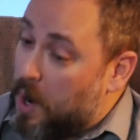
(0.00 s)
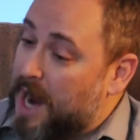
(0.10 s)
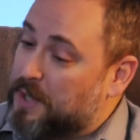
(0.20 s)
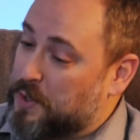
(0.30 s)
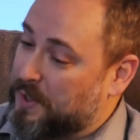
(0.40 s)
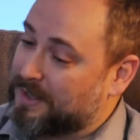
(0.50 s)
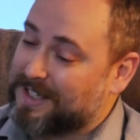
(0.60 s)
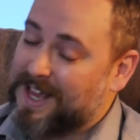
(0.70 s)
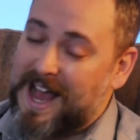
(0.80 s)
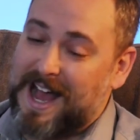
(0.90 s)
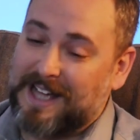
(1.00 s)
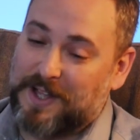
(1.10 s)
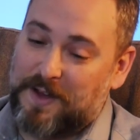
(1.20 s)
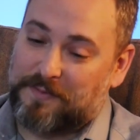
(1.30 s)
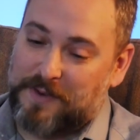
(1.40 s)
Rogers. I
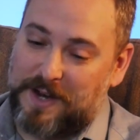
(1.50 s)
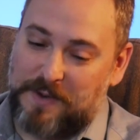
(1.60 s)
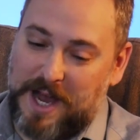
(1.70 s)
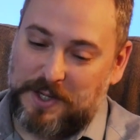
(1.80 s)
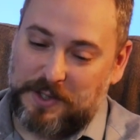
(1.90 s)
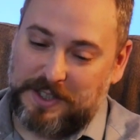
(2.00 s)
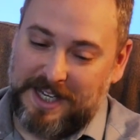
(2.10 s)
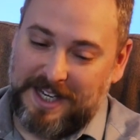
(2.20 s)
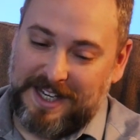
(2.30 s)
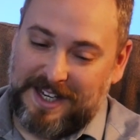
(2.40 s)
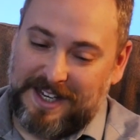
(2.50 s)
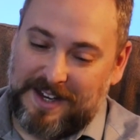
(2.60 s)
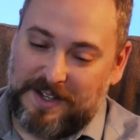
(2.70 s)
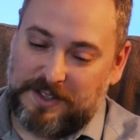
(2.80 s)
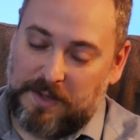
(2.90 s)
love Fred Rogers.
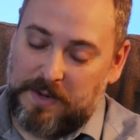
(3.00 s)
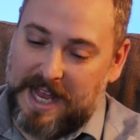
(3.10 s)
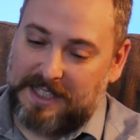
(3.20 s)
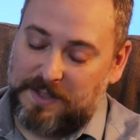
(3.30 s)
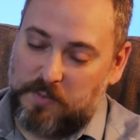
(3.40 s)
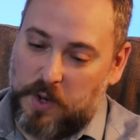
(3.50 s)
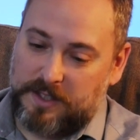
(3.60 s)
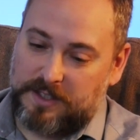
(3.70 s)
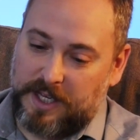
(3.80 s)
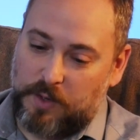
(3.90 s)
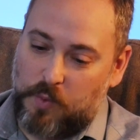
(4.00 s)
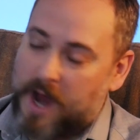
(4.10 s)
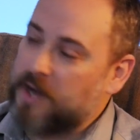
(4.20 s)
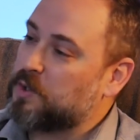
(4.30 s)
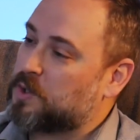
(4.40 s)
Someone asked him once, like,
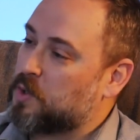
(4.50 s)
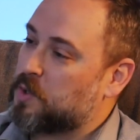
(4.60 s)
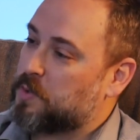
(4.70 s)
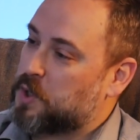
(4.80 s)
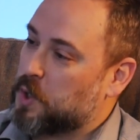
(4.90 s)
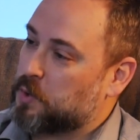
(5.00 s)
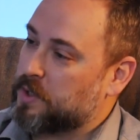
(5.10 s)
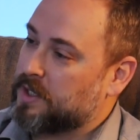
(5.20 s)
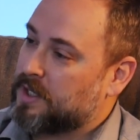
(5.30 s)
why are you so good with children?